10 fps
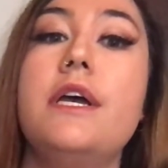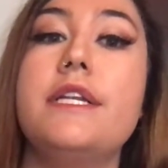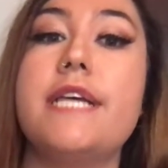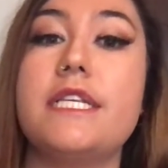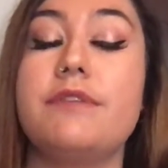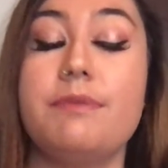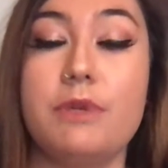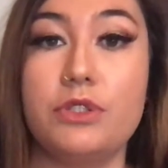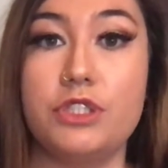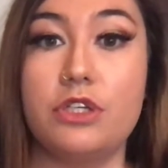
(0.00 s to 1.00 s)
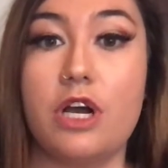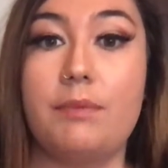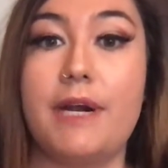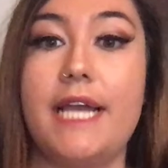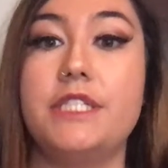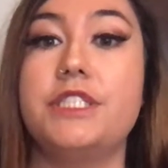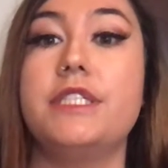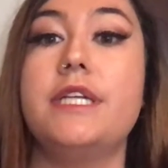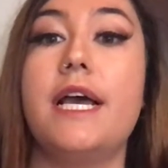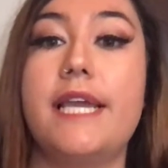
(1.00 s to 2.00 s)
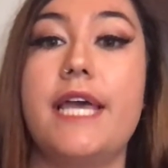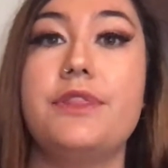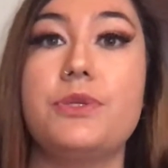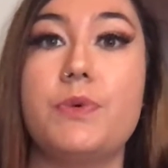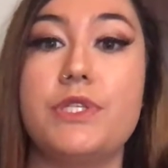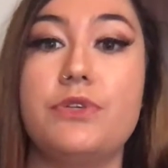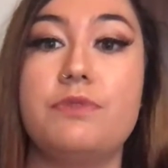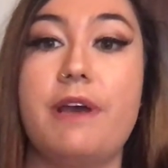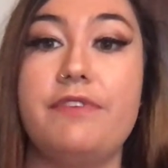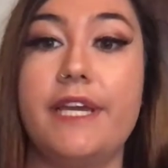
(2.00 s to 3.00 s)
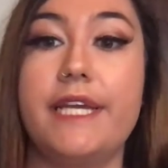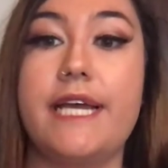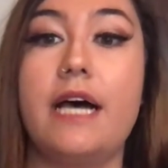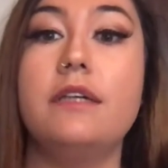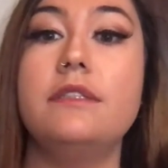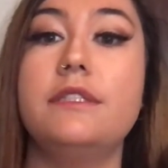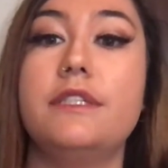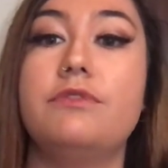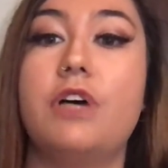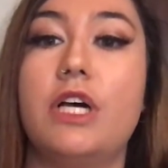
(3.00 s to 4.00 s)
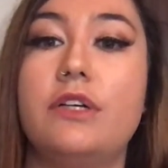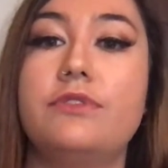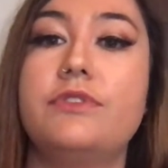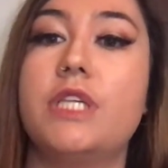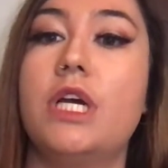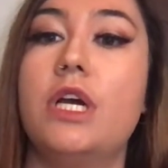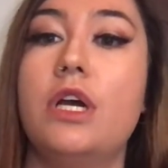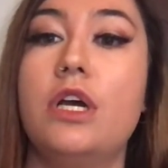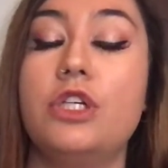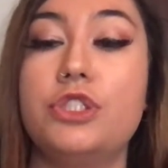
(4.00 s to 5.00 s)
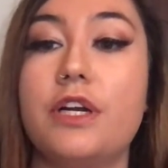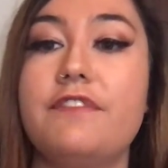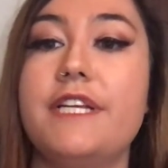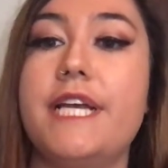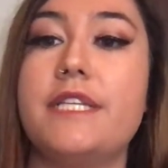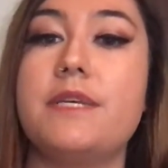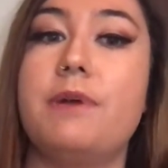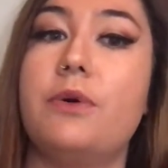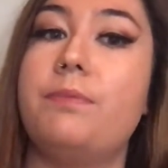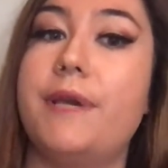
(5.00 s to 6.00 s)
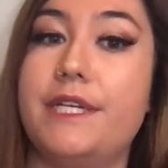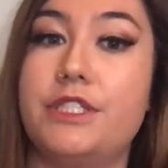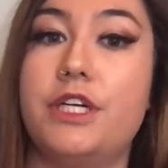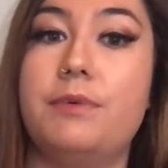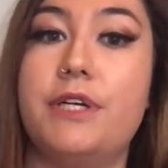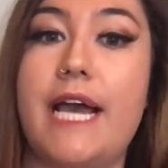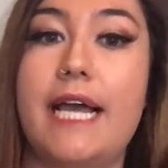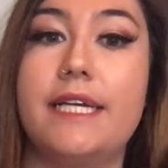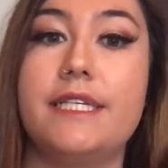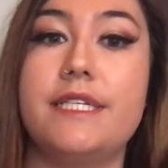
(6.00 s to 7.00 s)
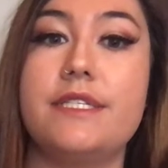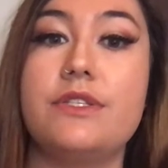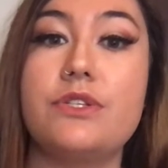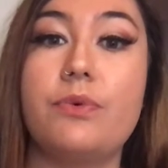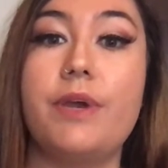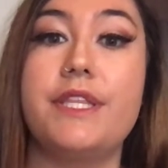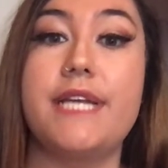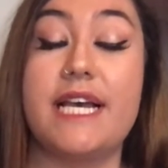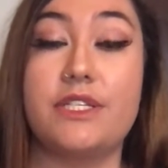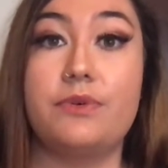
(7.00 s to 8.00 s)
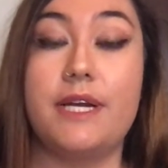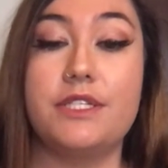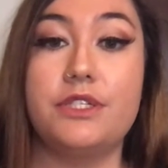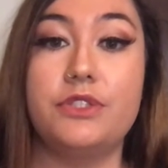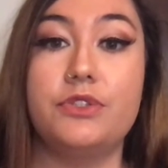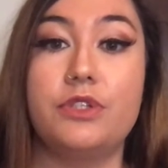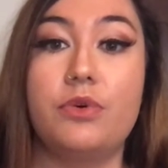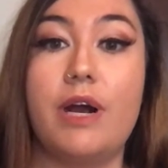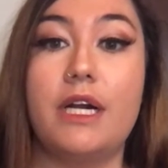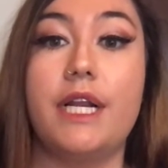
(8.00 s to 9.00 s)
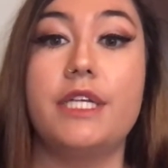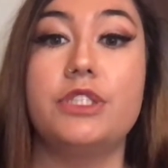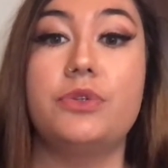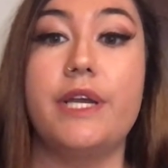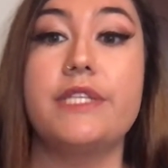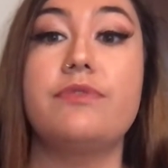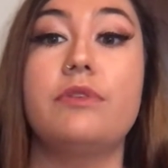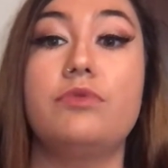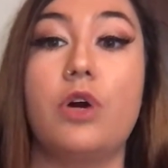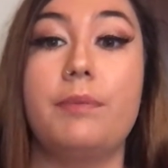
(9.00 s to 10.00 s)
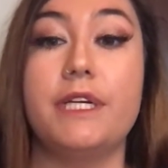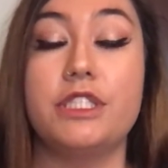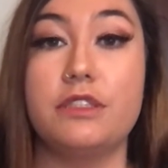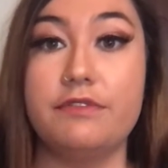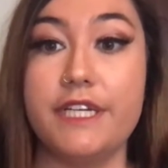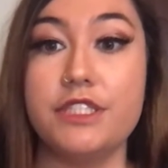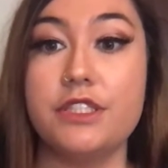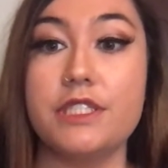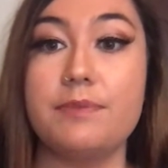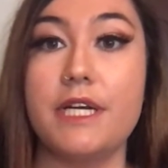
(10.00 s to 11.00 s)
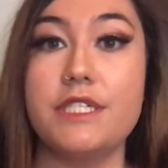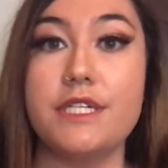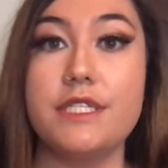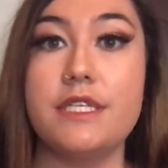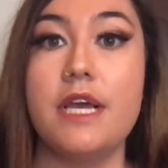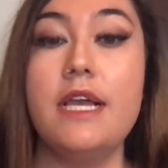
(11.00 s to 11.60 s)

Test of emotional comprehension, again, this was used by Fink et al., involves short vignettes about pictured protagonists with test questions requiring choice from 4 pictured facial expressions.